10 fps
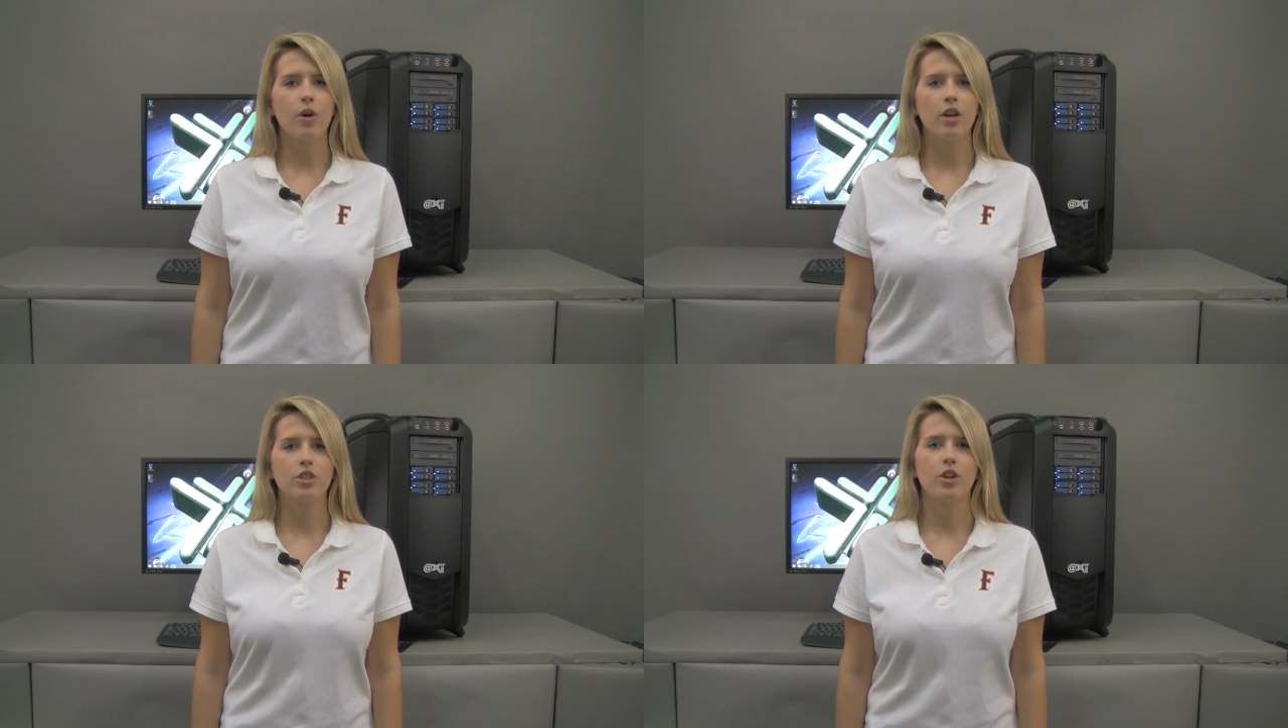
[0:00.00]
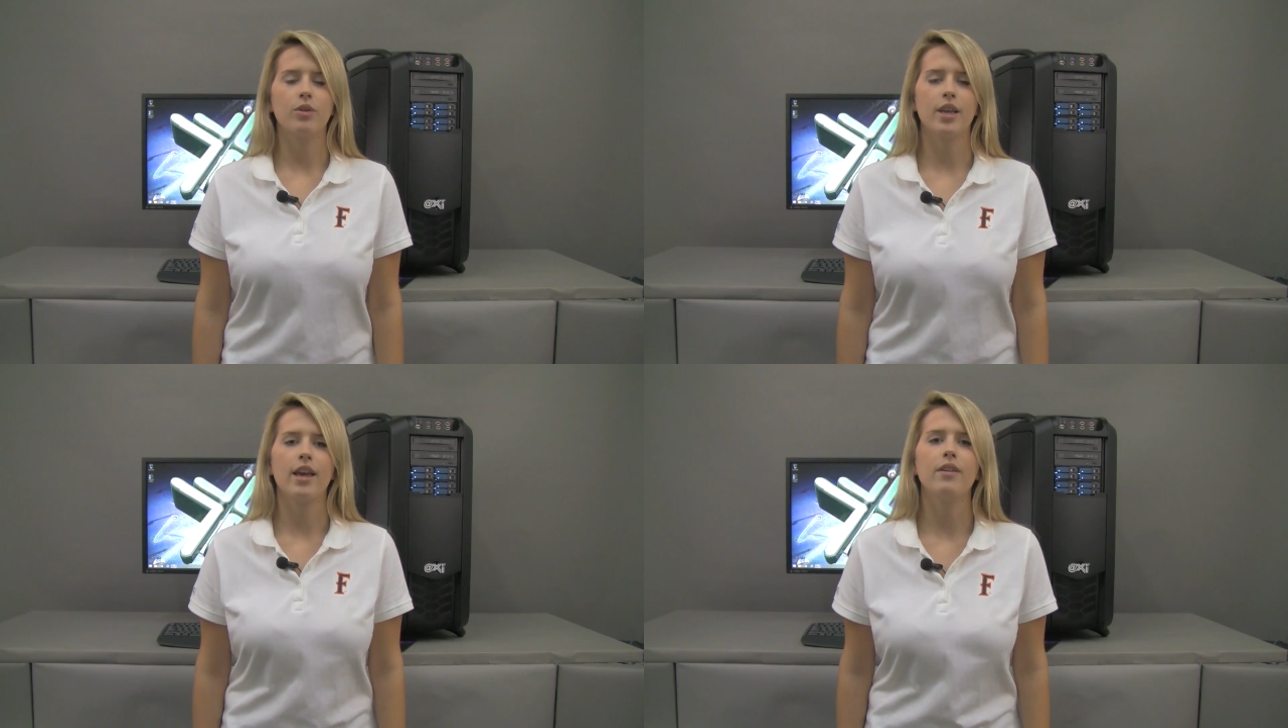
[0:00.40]

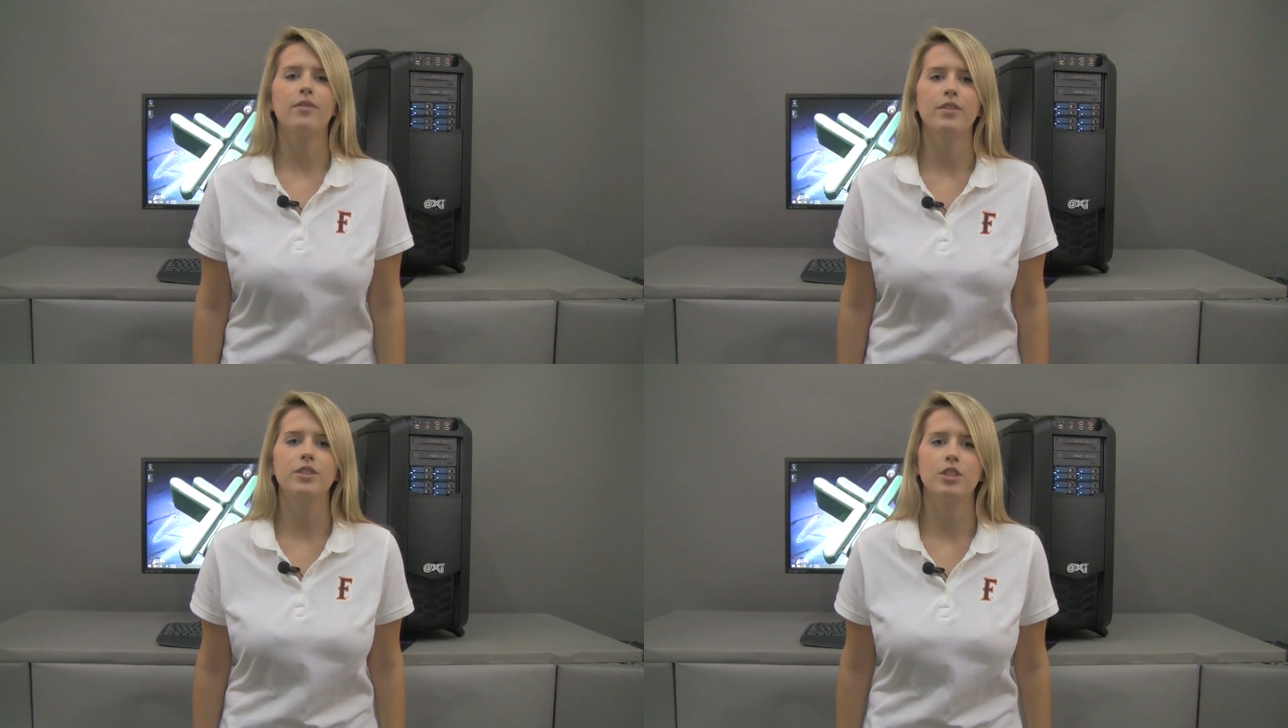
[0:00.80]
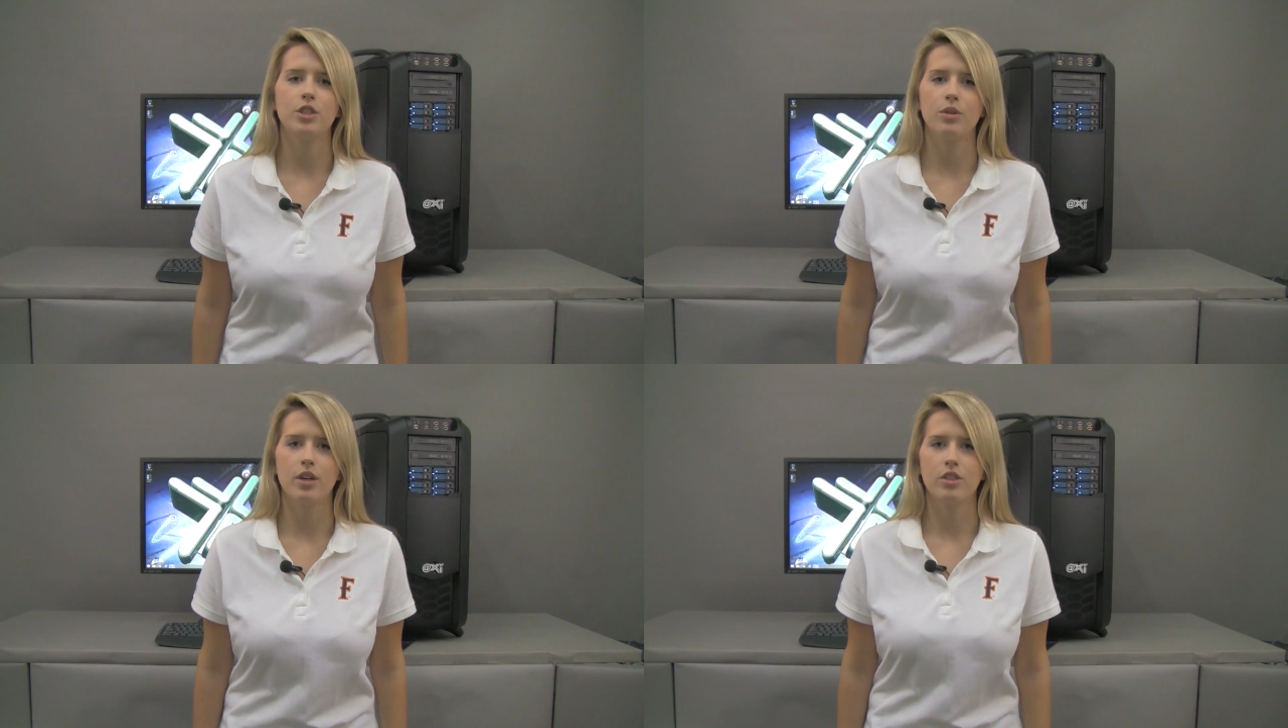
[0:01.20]
Quadro
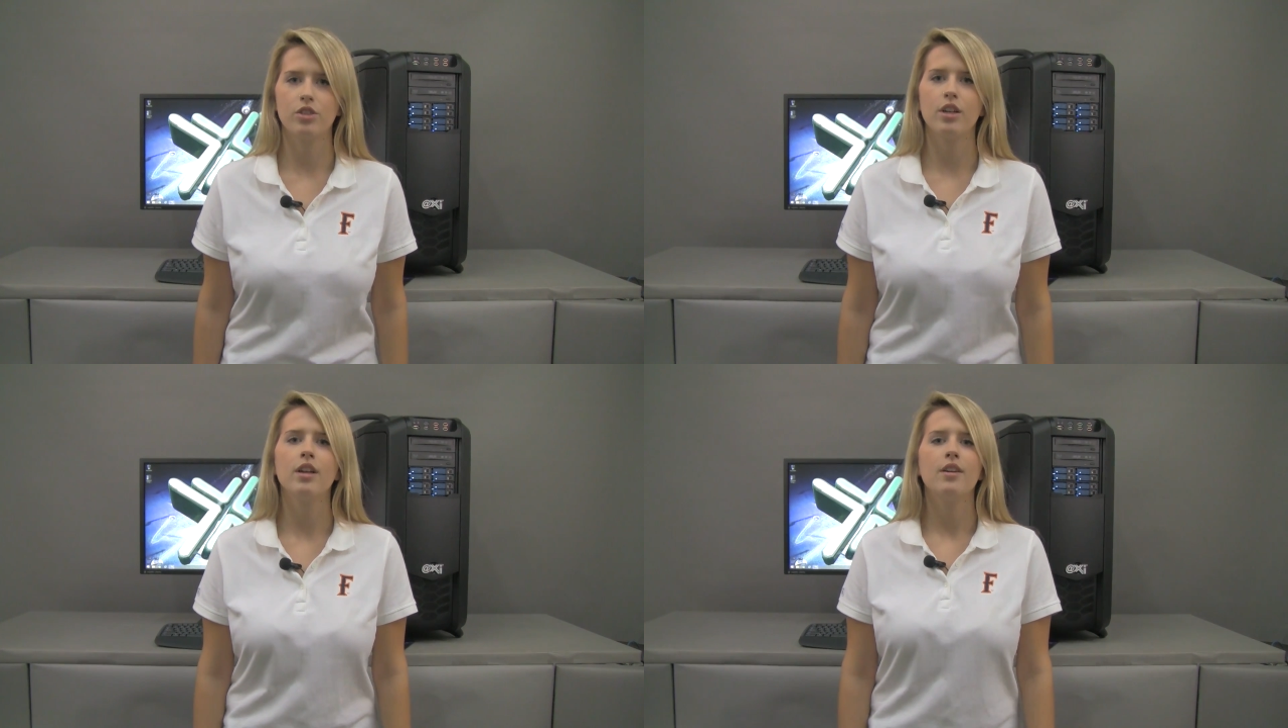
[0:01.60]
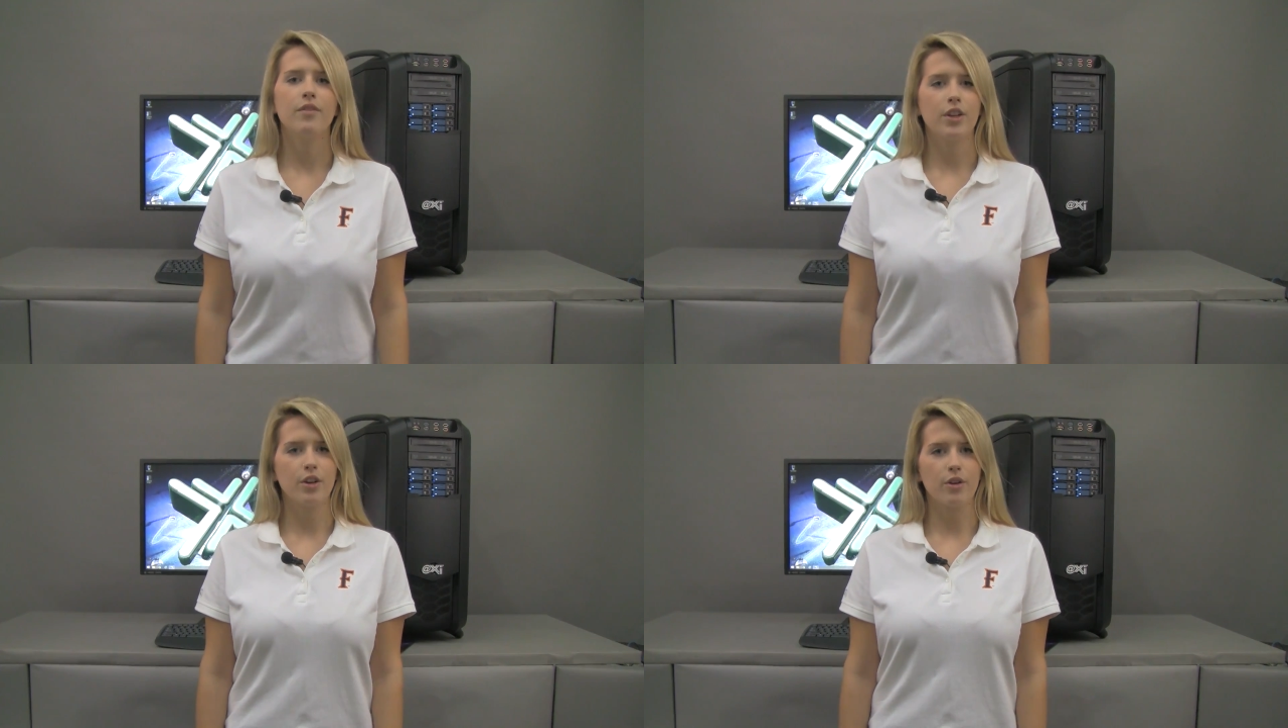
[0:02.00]
K5200
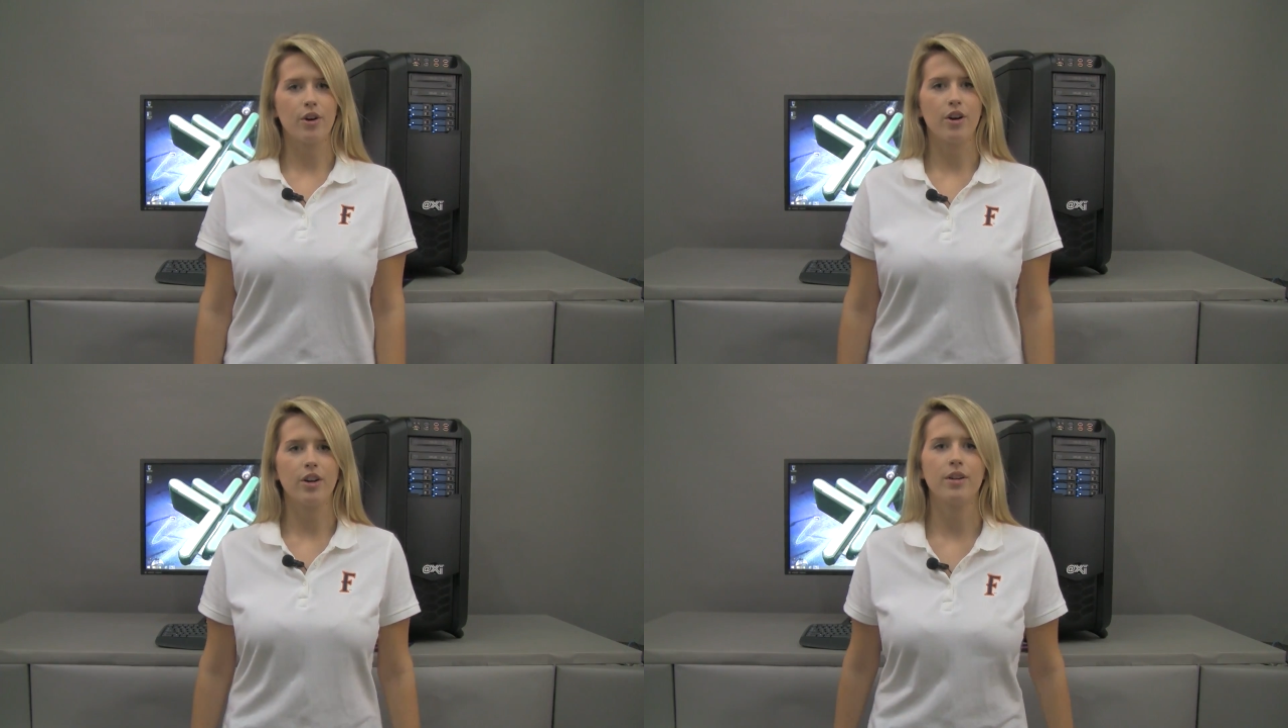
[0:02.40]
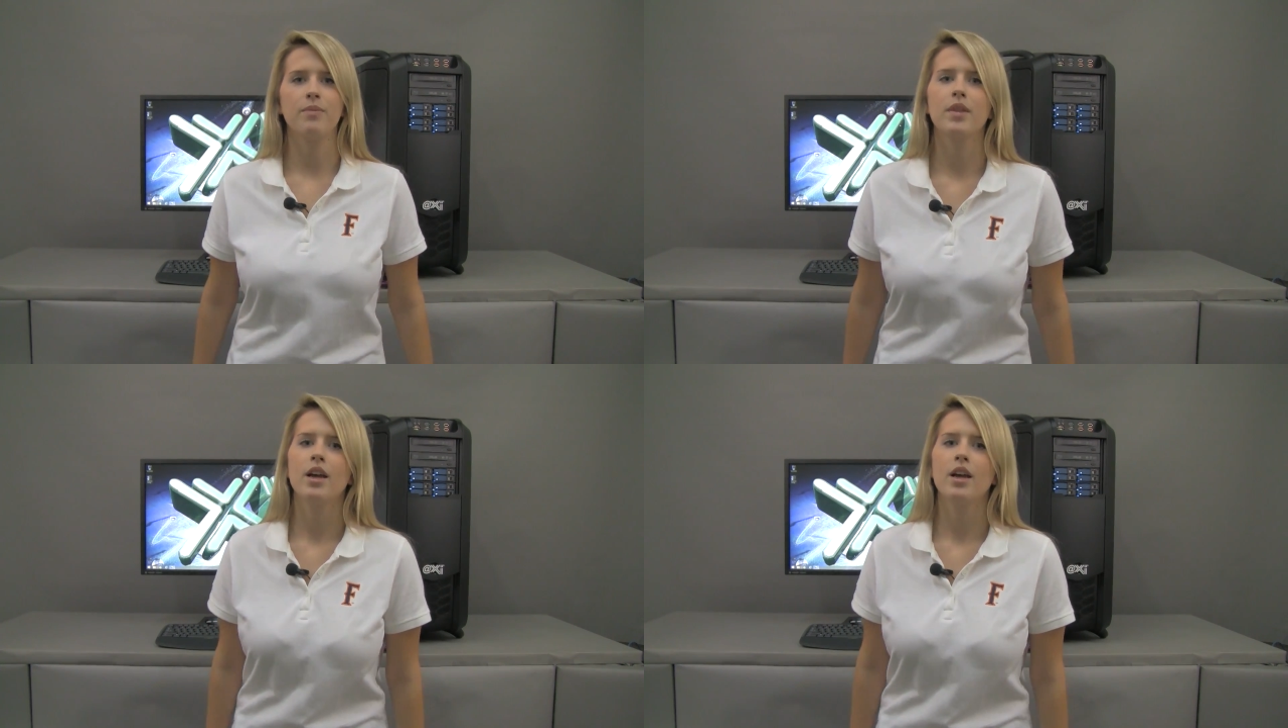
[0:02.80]
video card.